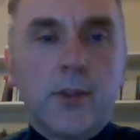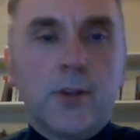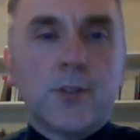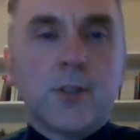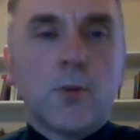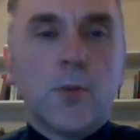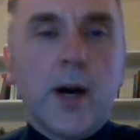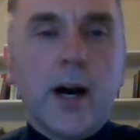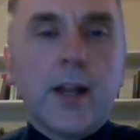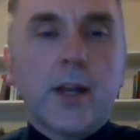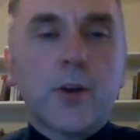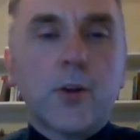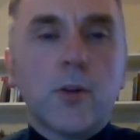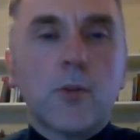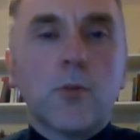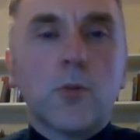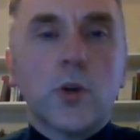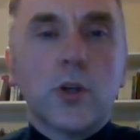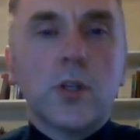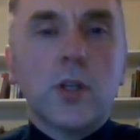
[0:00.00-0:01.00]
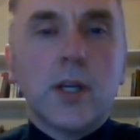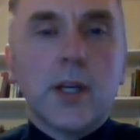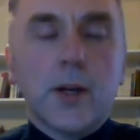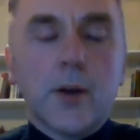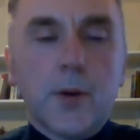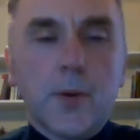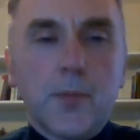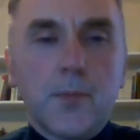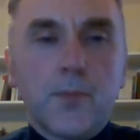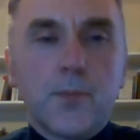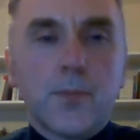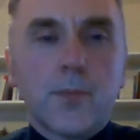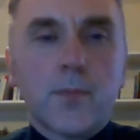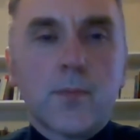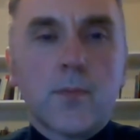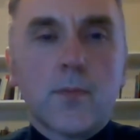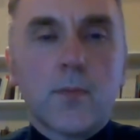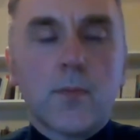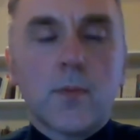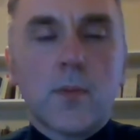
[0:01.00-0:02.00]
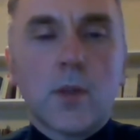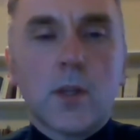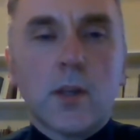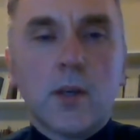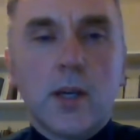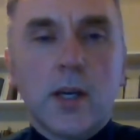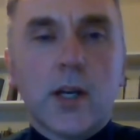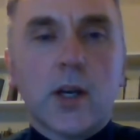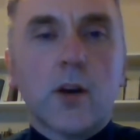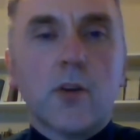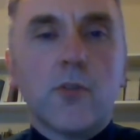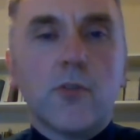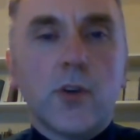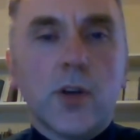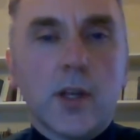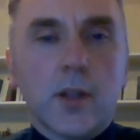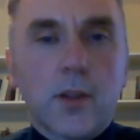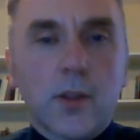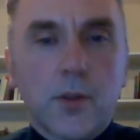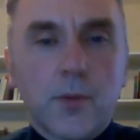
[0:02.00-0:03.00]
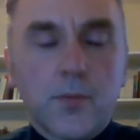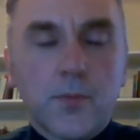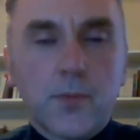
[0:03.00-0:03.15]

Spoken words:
There's a radical root here in our faith.